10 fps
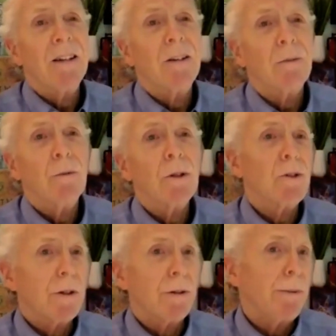And
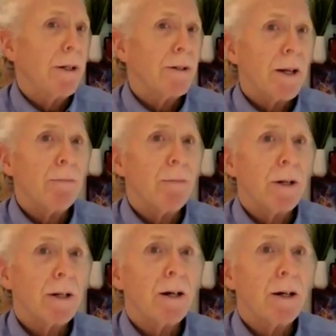what should have been a
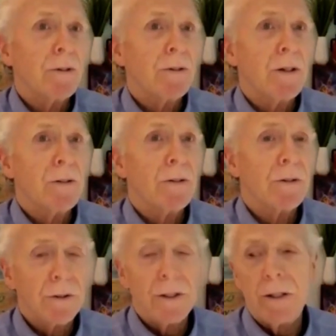10-minute
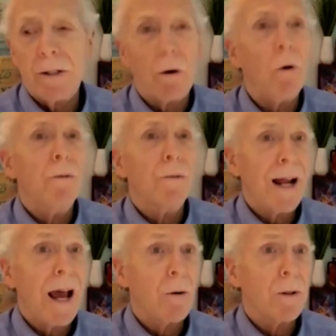conversation turned into
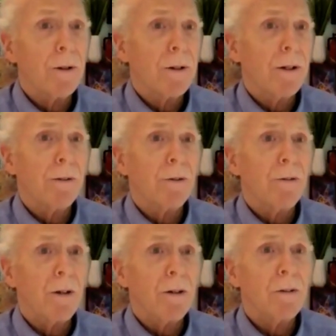over an hour
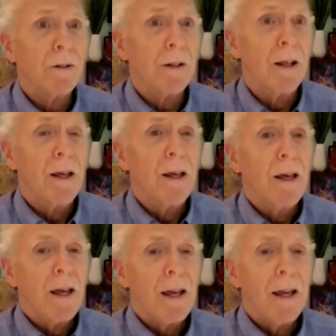conversation.
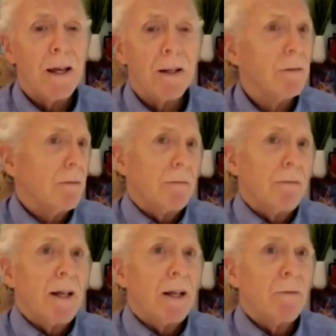
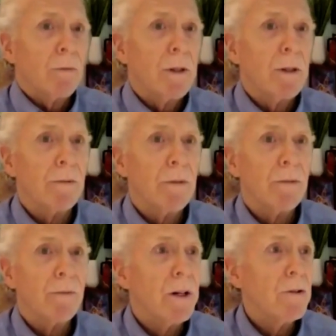And that's when
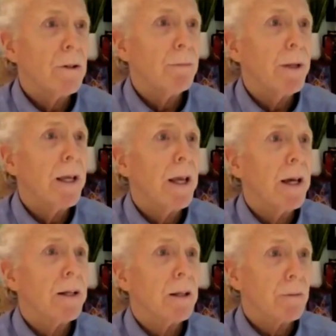the friendship
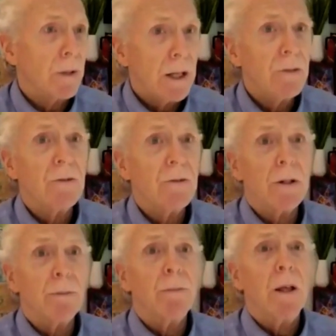began and the
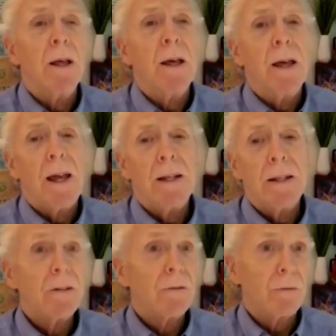relationship.
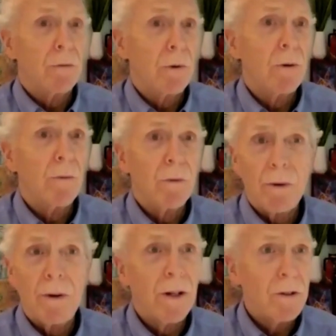And that's
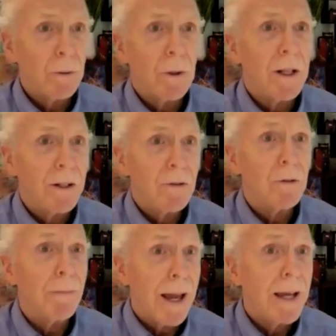eventually what
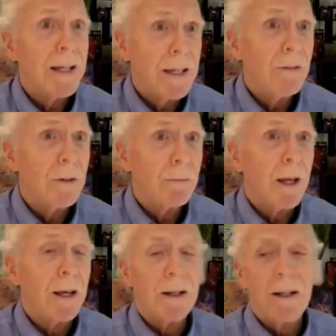led to
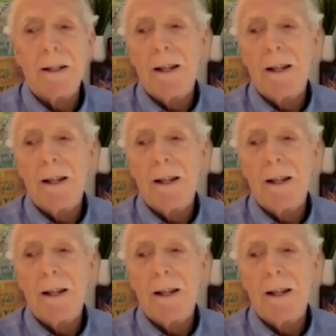Magnesium.